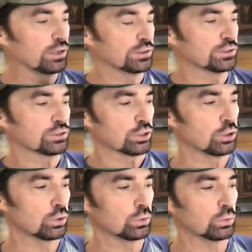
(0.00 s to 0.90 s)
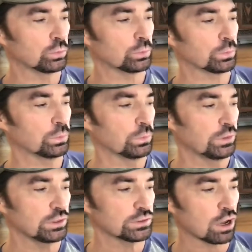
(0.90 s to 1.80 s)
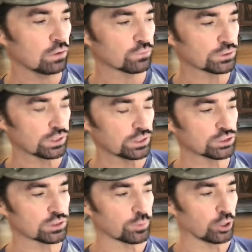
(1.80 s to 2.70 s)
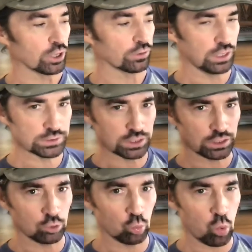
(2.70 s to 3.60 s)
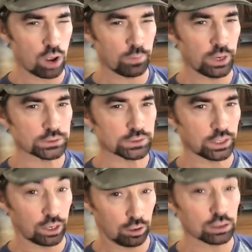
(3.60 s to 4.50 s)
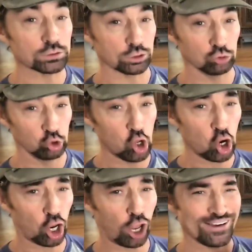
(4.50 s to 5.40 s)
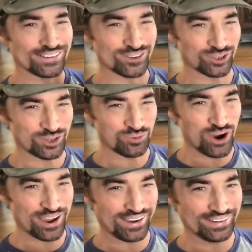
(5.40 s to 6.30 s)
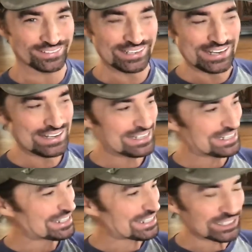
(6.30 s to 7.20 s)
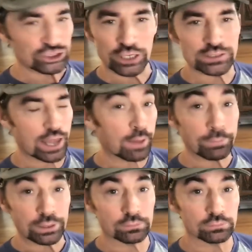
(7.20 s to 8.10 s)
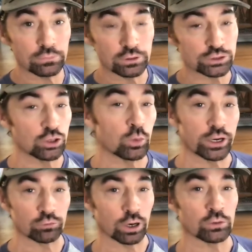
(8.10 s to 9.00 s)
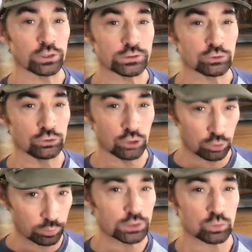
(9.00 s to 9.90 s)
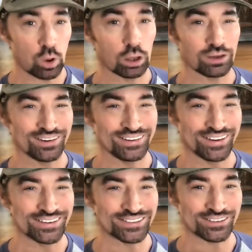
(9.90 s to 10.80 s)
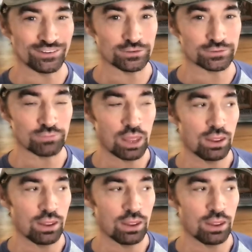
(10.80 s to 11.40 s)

So these conversations about ethnicity and what makes a character look a certain way they just happen. There's no way around it. So nobody's walking on eggshells.